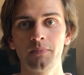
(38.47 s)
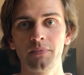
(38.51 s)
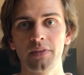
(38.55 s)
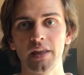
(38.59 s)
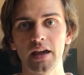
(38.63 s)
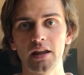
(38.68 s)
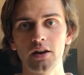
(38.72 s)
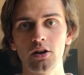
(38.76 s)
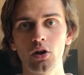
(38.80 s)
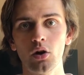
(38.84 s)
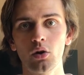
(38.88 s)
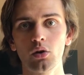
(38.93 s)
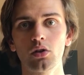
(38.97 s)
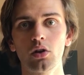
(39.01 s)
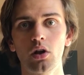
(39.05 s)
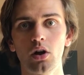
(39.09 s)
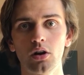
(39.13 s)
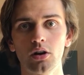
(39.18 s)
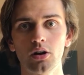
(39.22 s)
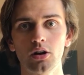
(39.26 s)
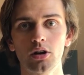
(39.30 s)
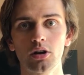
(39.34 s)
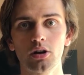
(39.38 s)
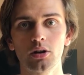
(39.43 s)
and no
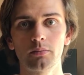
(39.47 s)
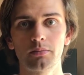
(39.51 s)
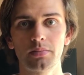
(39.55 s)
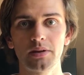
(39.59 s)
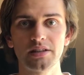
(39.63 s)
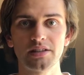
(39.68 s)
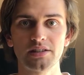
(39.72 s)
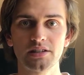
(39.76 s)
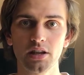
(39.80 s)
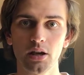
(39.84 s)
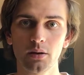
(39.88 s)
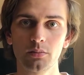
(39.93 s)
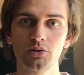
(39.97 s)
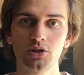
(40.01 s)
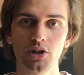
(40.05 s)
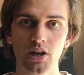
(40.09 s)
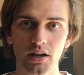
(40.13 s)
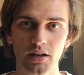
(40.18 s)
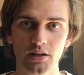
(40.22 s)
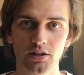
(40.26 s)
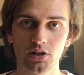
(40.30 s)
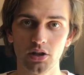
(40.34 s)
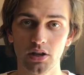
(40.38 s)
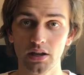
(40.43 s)
longer be
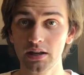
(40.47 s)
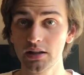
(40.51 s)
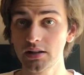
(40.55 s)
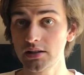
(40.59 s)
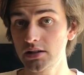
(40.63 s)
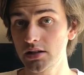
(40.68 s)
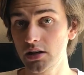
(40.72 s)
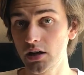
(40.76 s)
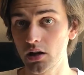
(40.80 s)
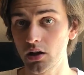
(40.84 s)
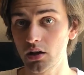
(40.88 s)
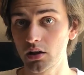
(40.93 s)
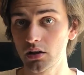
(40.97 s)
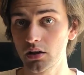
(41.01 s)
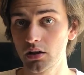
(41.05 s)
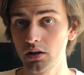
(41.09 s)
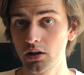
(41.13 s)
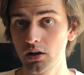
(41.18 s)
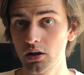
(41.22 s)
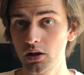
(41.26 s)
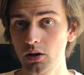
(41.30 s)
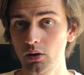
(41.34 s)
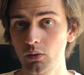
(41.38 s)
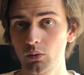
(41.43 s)
subject to Intel,
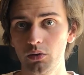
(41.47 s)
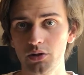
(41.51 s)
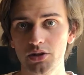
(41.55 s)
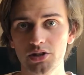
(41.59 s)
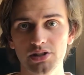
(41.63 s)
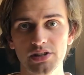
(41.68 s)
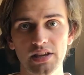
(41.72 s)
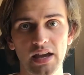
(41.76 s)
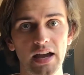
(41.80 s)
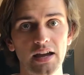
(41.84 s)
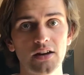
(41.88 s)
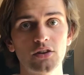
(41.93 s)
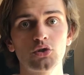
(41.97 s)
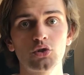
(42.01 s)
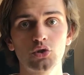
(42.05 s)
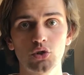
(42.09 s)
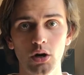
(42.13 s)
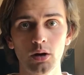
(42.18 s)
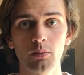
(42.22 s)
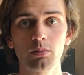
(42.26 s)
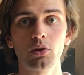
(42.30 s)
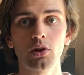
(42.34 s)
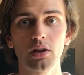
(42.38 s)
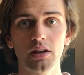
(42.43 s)
which has had
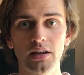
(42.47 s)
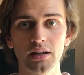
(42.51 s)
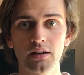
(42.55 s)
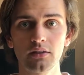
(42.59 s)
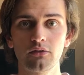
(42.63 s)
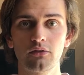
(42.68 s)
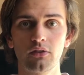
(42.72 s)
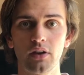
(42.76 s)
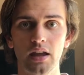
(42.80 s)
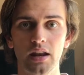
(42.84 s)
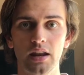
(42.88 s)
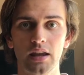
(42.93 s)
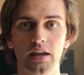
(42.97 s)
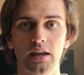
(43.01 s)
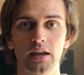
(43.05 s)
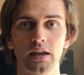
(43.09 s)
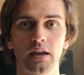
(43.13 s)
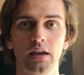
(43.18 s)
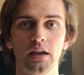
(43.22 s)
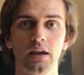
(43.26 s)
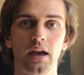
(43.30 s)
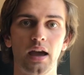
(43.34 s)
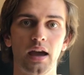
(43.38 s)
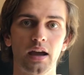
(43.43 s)
trouble innovating
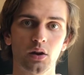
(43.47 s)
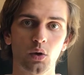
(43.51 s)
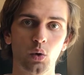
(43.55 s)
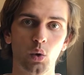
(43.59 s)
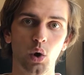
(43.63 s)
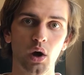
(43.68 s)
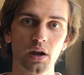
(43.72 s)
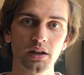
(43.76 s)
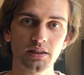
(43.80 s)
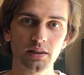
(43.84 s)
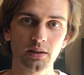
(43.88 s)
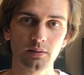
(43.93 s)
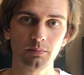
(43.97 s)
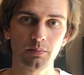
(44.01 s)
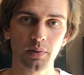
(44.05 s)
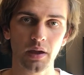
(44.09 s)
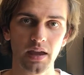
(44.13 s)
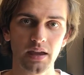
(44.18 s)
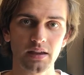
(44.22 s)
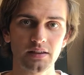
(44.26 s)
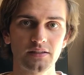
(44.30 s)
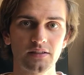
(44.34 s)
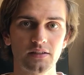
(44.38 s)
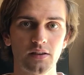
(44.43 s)
at quite the
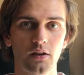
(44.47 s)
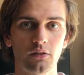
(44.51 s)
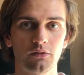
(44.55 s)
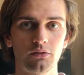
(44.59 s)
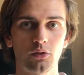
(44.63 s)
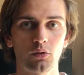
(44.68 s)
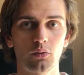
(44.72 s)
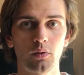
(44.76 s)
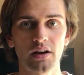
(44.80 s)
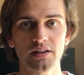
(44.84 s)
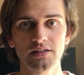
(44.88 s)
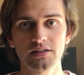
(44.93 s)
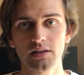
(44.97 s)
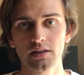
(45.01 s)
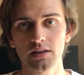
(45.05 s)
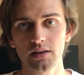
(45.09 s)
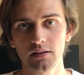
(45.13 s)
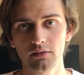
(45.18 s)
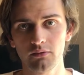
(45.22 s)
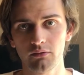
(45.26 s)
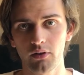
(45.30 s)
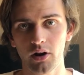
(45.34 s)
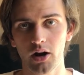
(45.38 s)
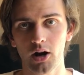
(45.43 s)
pace of the rest of
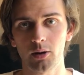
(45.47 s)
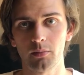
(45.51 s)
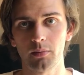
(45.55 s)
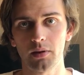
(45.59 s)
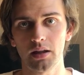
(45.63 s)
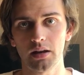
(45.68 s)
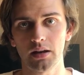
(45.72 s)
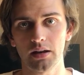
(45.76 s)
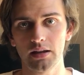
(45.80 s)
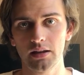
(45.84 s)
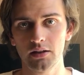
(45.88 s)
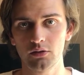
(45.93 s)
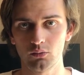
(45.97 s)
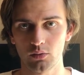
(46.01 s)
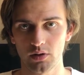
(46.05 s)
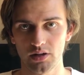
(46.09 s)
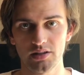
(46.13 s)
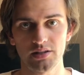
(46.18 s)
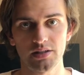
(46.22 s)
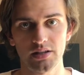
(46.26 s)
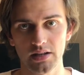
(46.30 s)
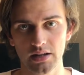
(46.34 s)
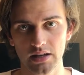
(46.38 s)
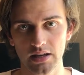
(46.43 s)
the environment in
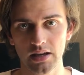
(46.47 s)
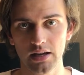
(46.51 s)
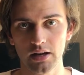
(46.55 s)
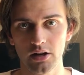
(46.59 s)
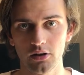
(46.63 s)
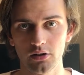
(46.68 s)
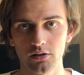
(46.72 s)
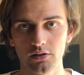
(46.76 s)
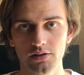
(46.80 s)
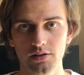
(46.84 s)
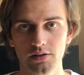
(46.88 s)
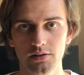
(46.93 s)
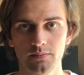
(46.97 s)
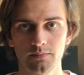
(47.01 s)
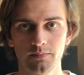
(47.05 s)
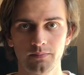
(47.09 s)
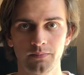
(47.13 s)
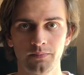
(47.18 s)
recent years.